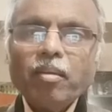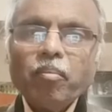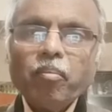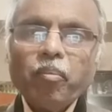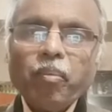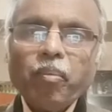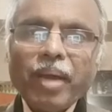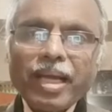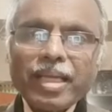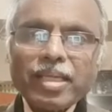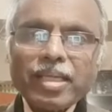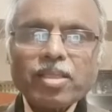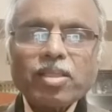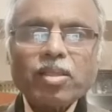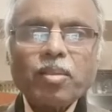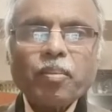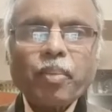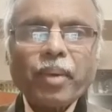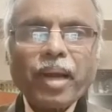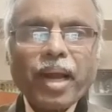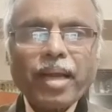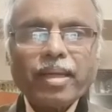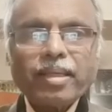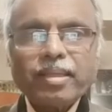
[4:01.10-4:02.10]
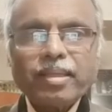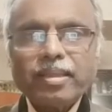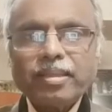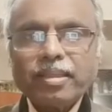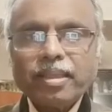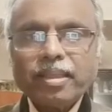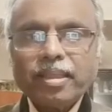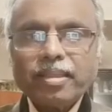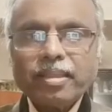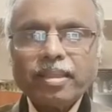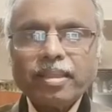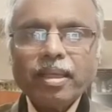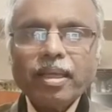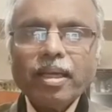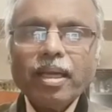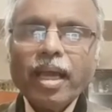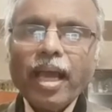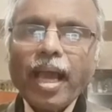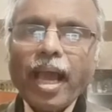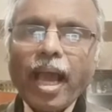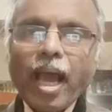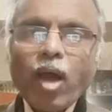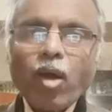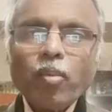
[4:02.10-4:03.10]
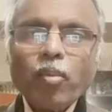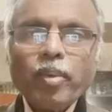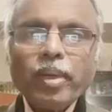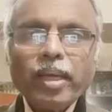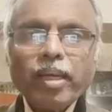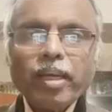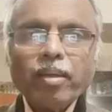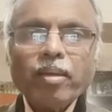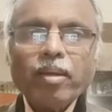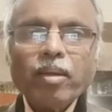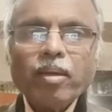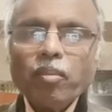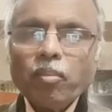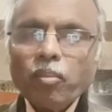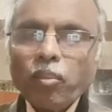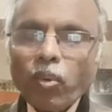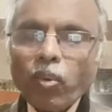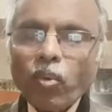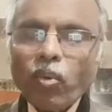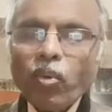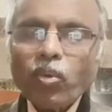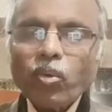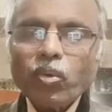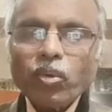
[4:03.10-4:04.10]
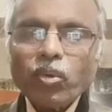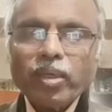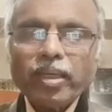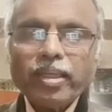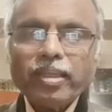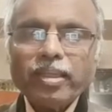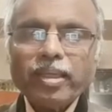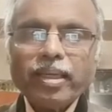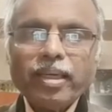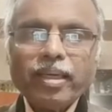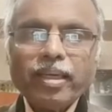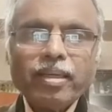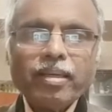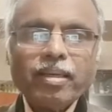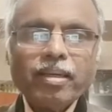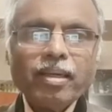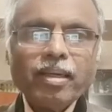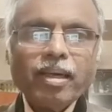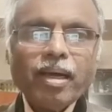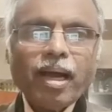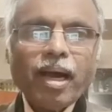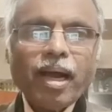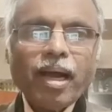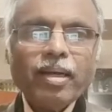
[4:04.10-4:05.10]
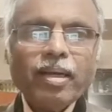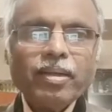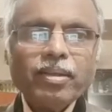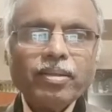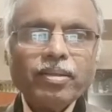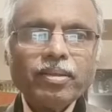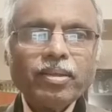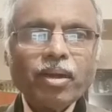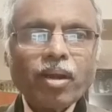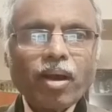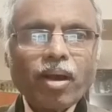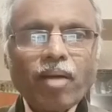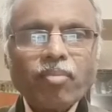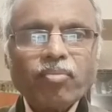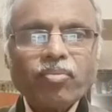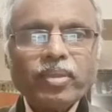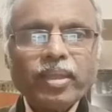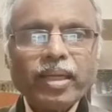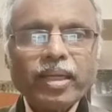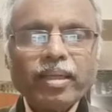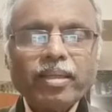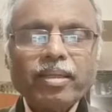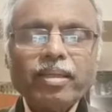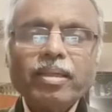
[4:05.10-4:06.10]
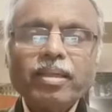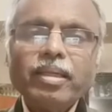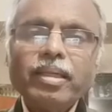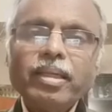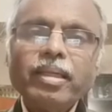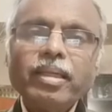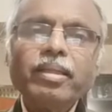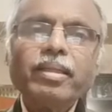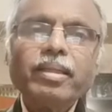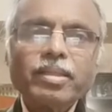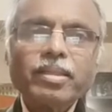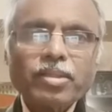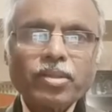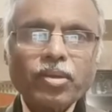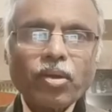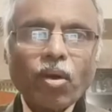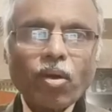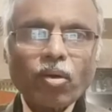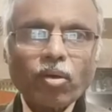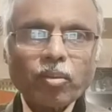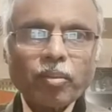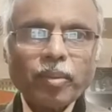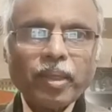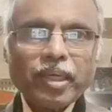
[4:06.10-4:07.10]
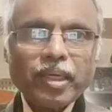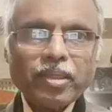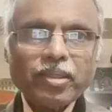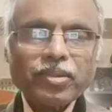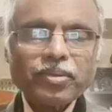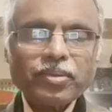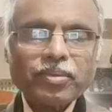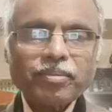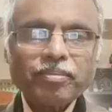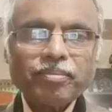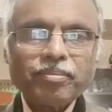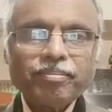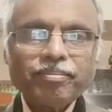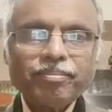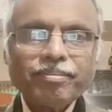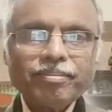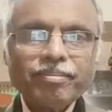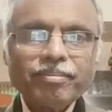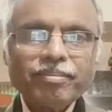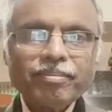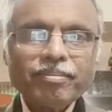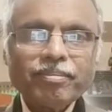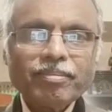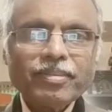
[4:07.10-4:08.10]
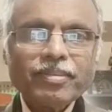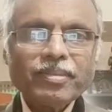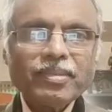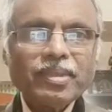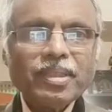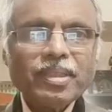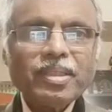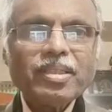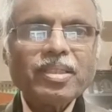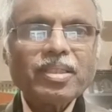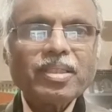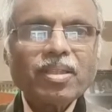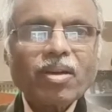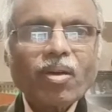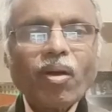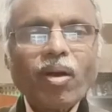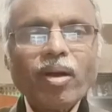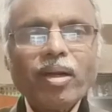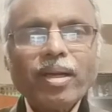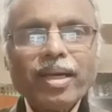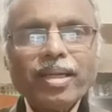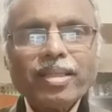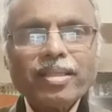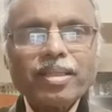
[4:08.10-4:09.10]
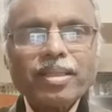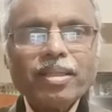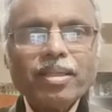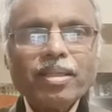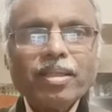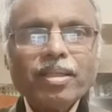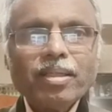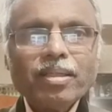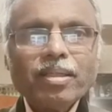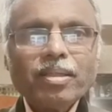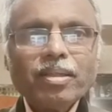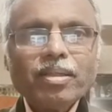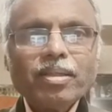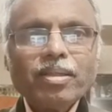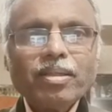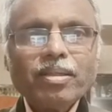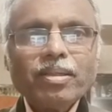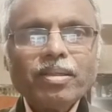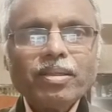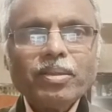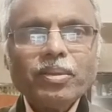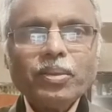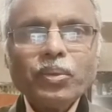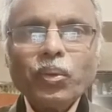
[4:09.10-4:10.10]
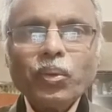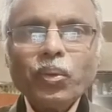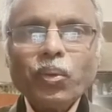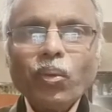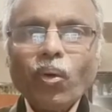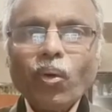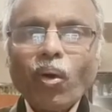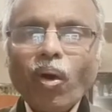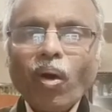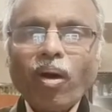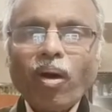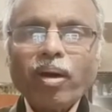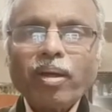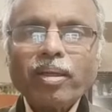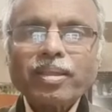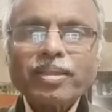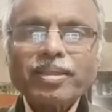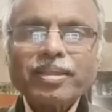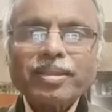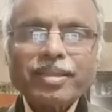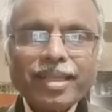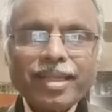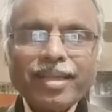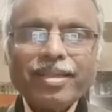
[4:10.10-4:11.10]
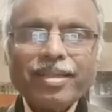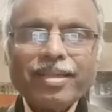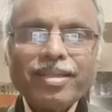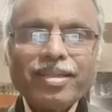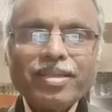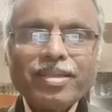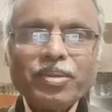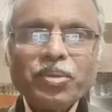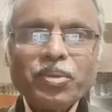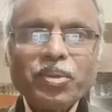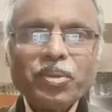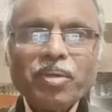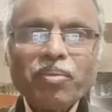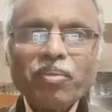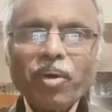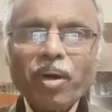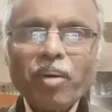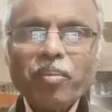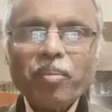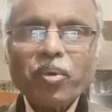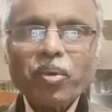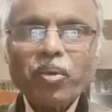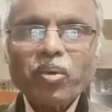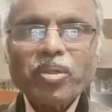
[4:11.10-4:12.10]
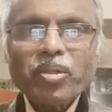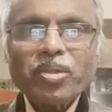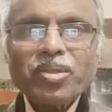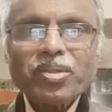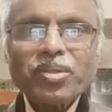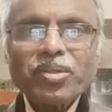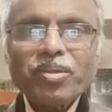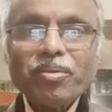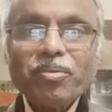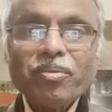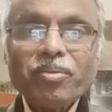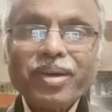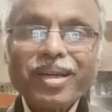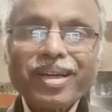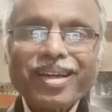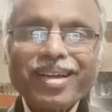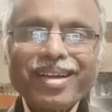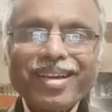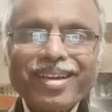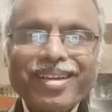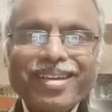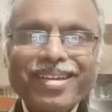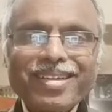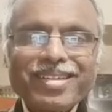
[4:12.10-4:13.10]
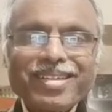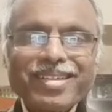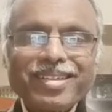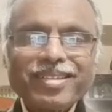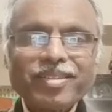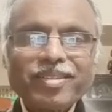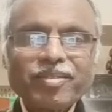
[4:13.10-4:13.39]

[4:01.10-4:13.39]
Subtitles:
best practices have been pulled together and drafted in this document. This is called as URC, Uniform Rules for Collection.